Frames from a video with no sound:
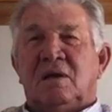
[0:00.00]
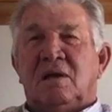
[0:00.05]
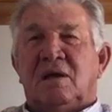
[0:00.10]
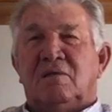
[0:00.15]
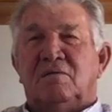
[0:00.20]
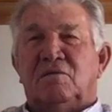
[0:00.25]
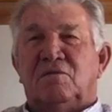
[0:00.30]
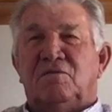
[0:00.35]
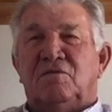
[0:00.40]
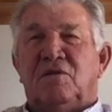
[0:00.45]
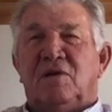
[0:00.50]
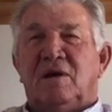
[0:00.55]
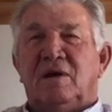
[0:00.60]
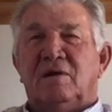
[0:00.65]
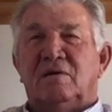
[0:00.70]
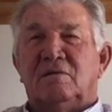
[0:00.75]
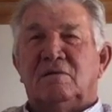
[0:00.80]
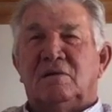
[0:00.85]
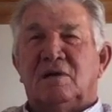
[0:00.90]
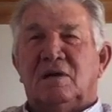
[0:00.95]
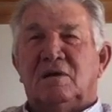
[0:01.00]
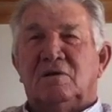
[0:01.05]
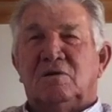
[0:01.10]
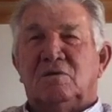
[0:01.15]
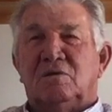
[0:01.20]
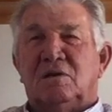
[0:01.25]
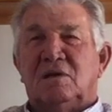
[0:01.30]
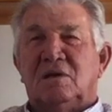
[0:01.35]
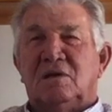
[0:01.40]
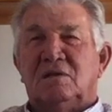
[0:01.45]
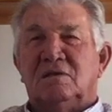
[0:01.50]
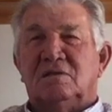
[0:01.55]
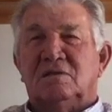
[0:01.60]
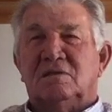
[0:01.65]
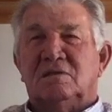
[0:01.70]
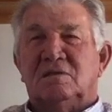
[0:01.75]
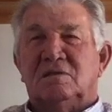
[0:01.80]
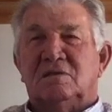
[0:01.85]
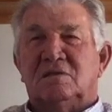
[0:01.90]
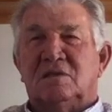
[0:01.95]
have our fire and take our tents
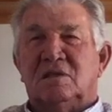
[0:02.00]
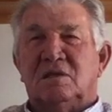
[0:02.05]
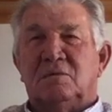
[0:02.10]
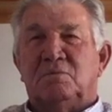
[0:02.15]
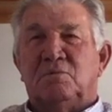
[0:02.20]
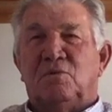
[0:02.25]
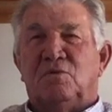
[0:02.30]
and sleep